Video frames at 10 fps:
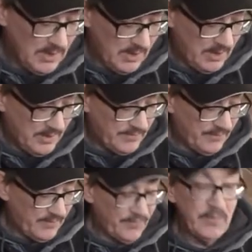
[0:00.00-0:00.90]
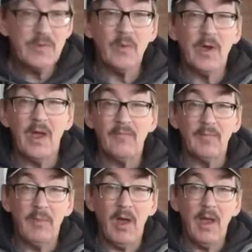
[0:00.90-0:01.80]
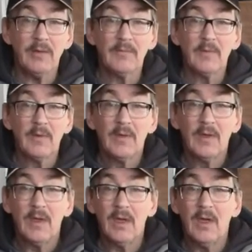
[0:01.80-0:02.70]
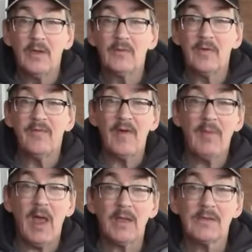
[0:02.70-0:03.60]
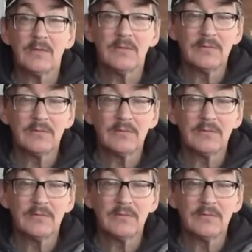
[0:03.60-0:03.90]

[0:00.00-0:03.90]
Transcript: The very first one I ever bought, $25,